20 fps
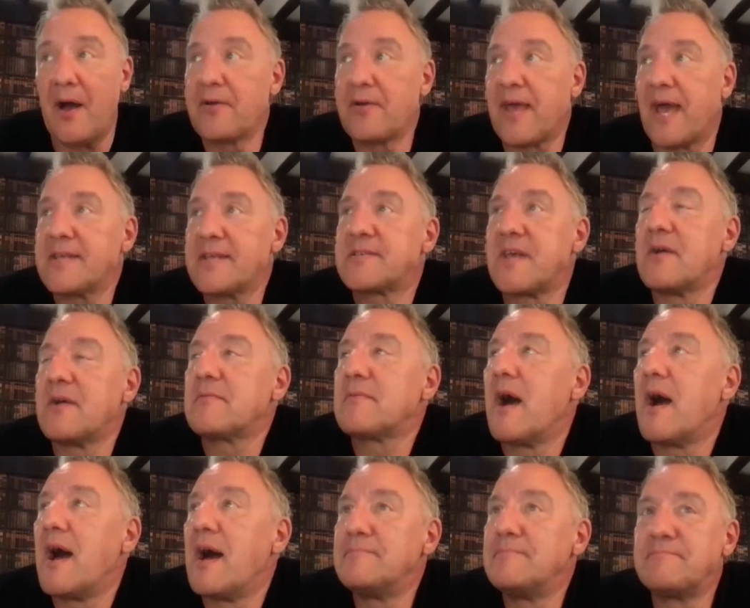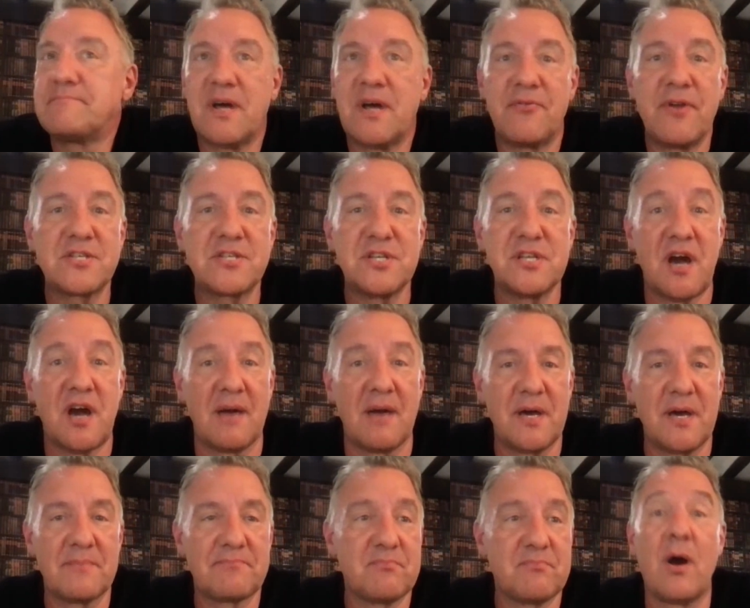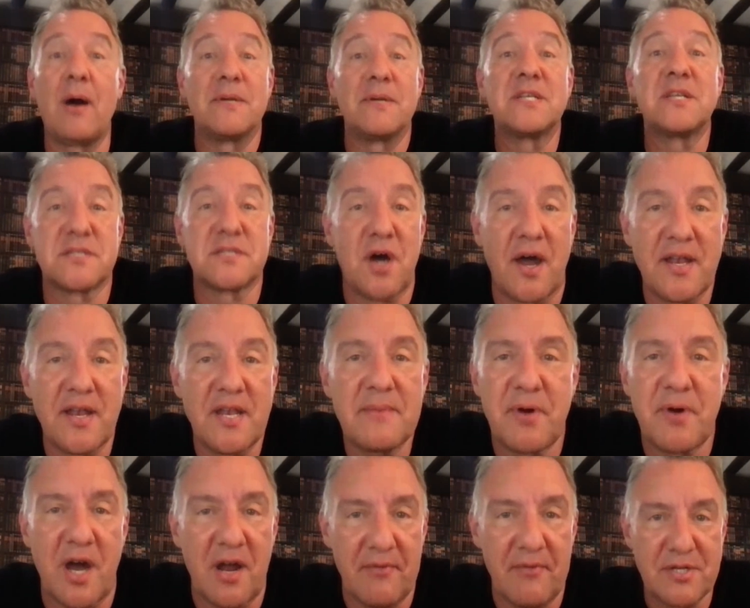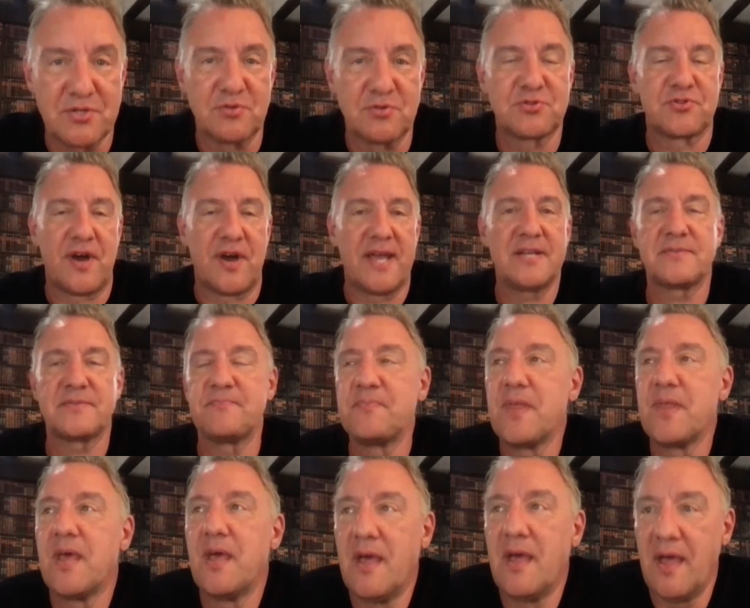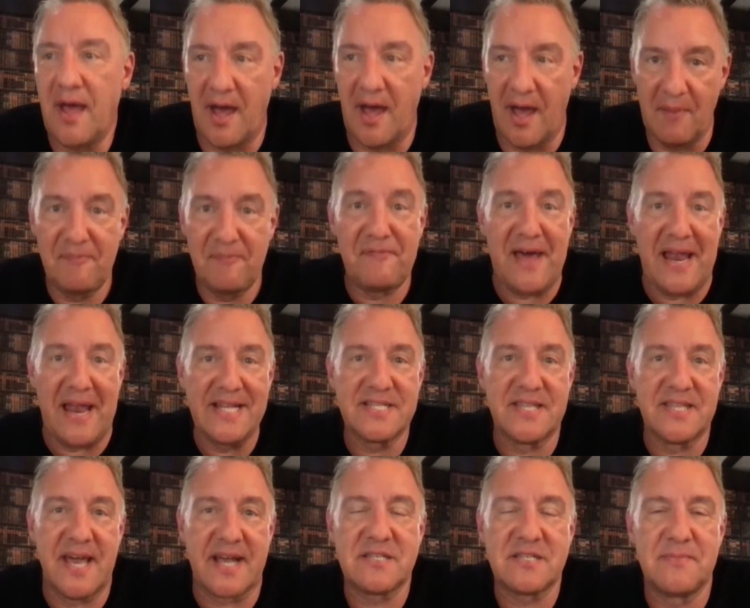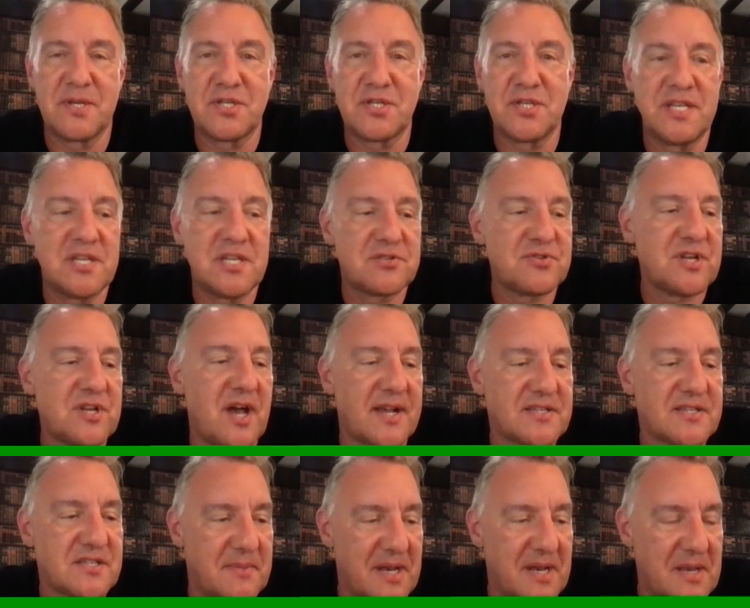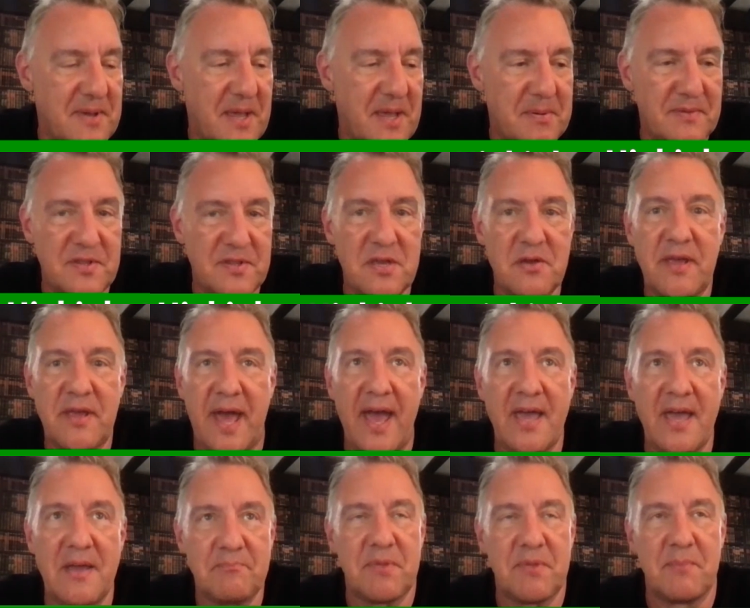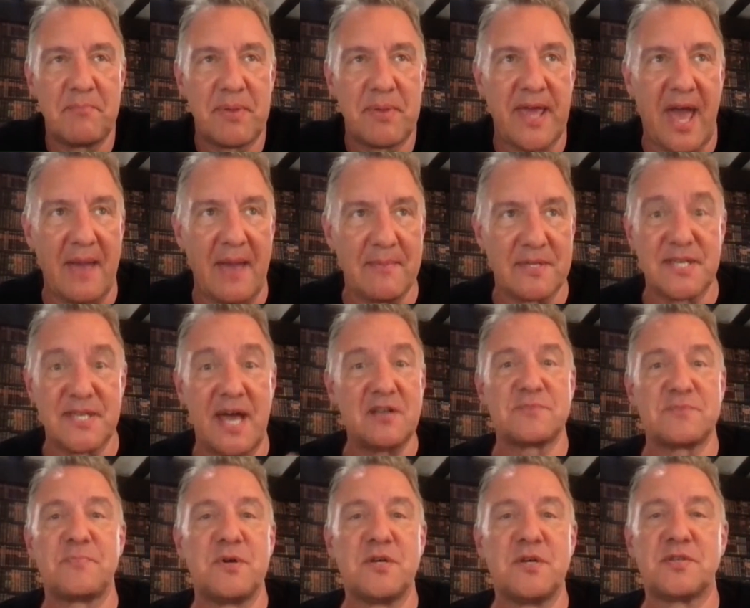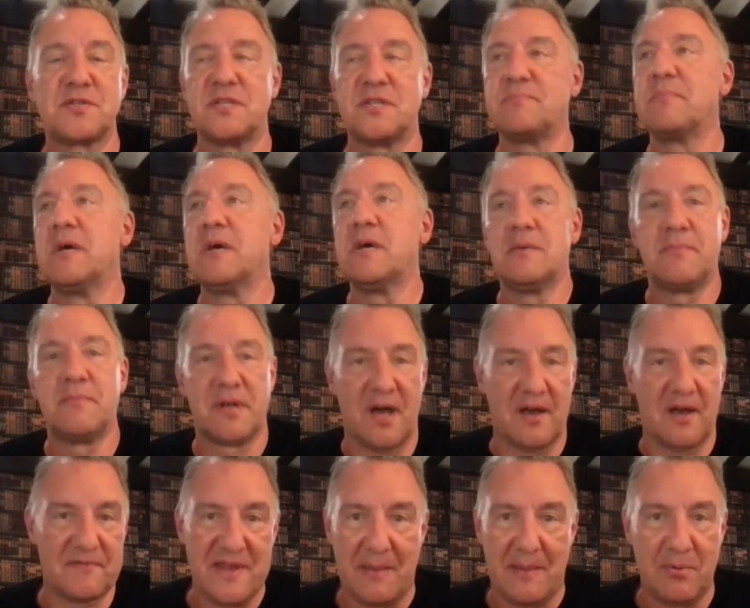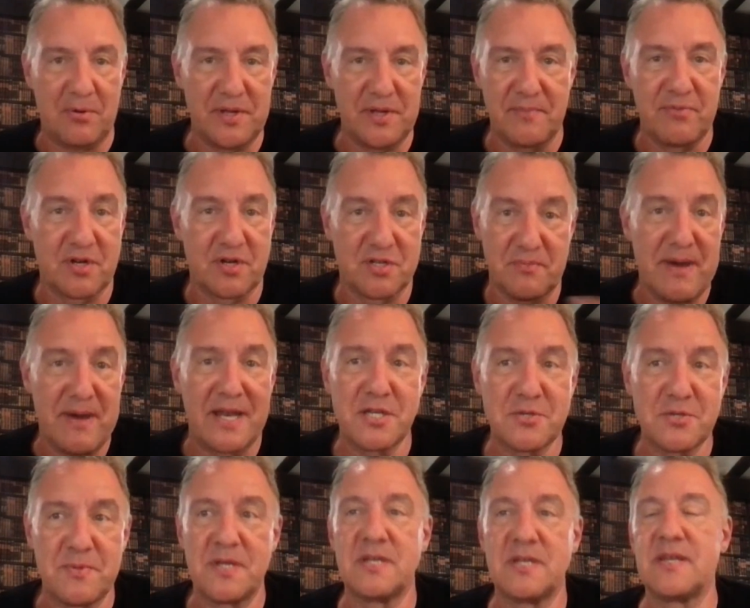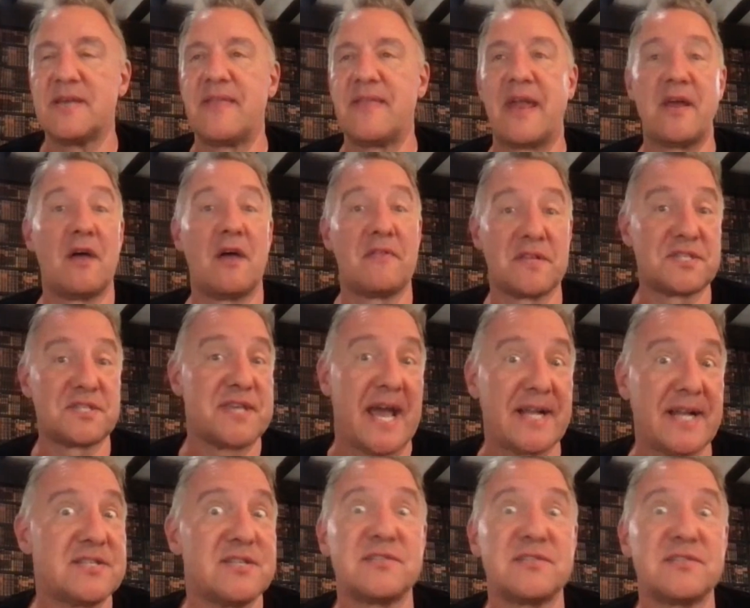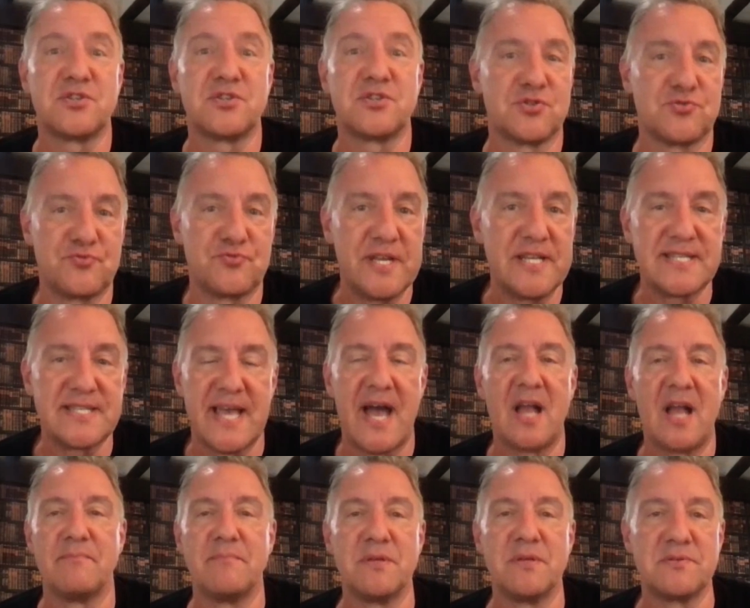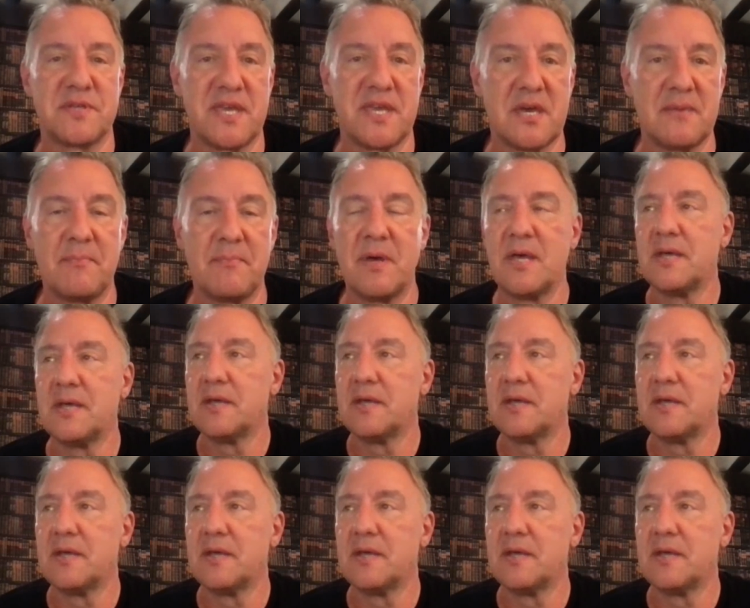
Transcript: Okay. Originally, I'm a designer by original trade. Fell into the exhibition industry like so many people in the UK and became a salesperson. But I've dabbled in project management and then other sectors as retail and museum.